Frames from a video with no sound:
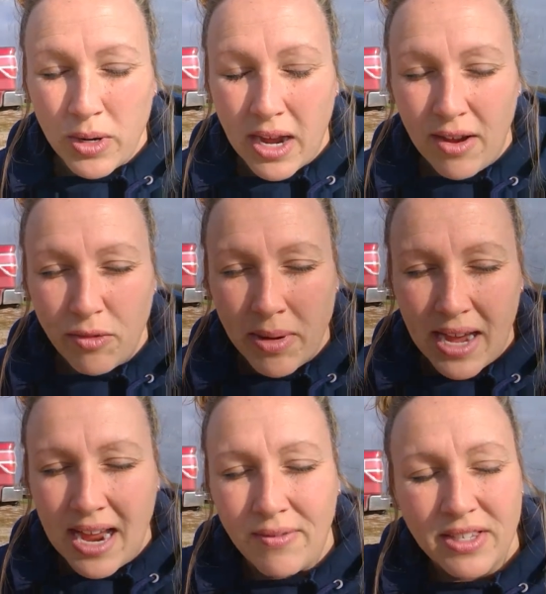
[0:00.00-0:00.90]
I've
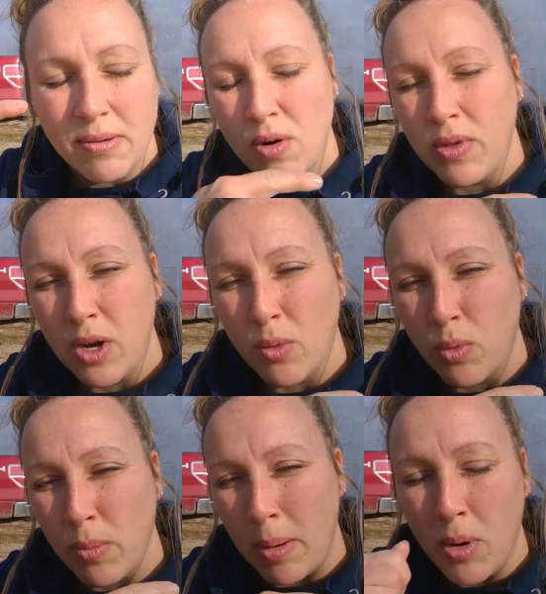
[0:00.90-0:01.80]
I have some over there
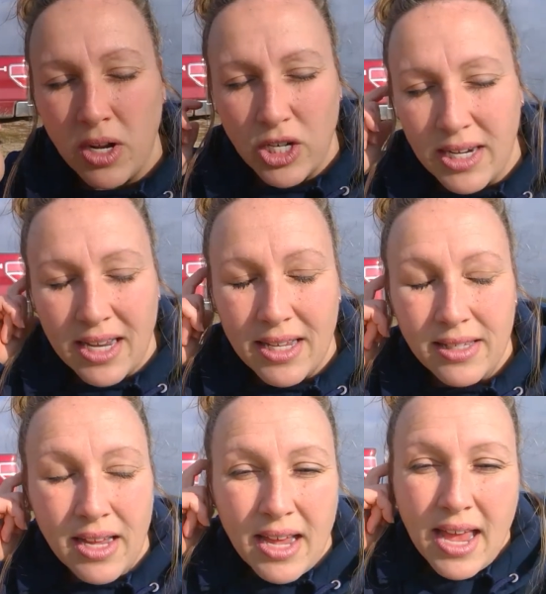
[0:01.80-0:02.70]
where my project
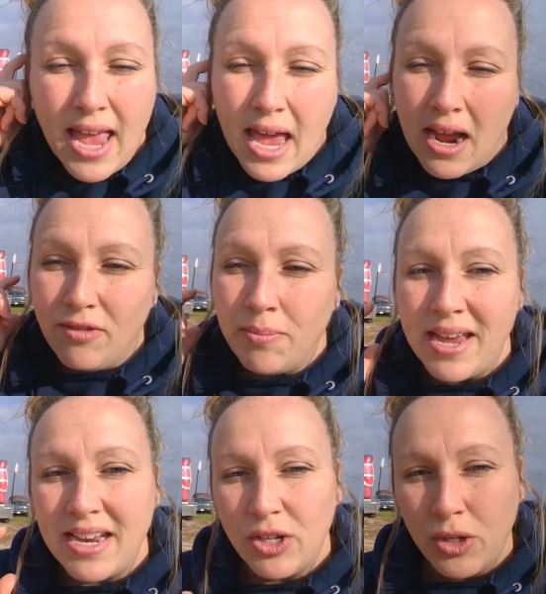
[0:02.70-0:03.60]
is, and I've
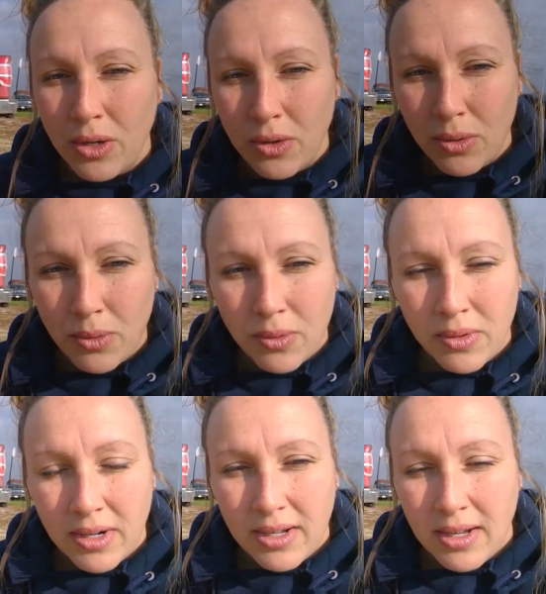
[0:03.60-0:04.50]
made two
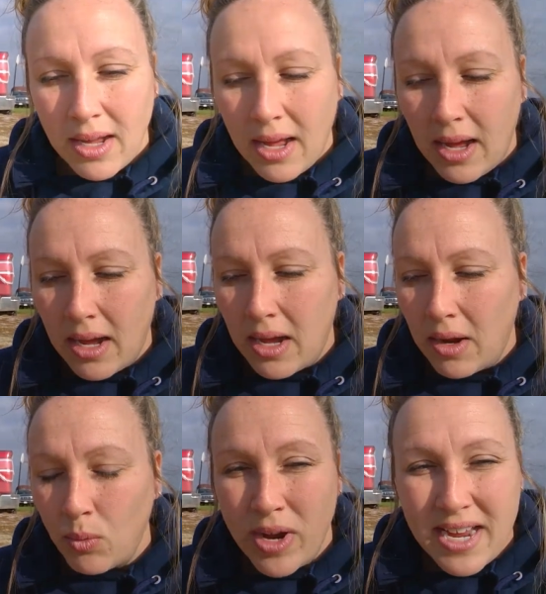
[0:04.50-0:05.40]

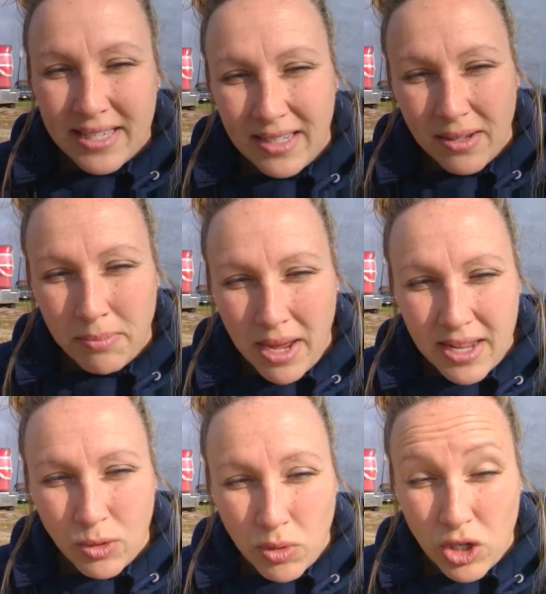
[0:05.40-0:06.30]
uh, raised
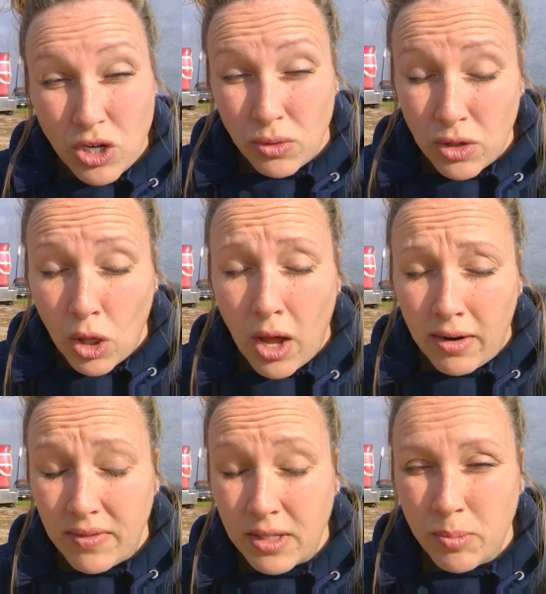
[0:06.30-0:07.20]
beds, which used a lot
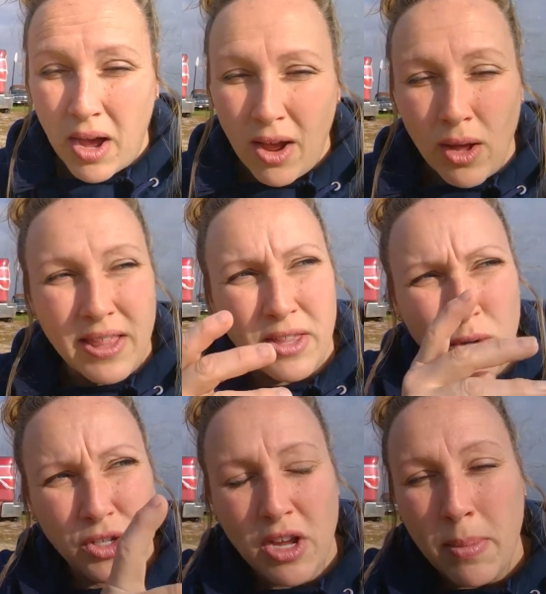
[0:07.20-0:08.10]
of this pile. And then
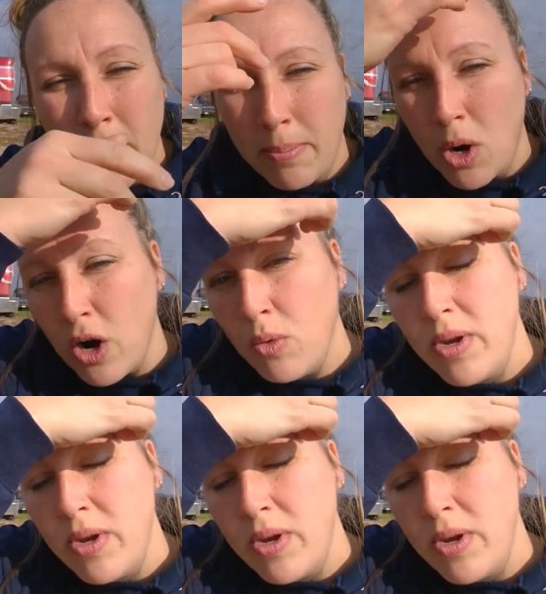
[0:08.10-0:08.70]
there's some in the barn.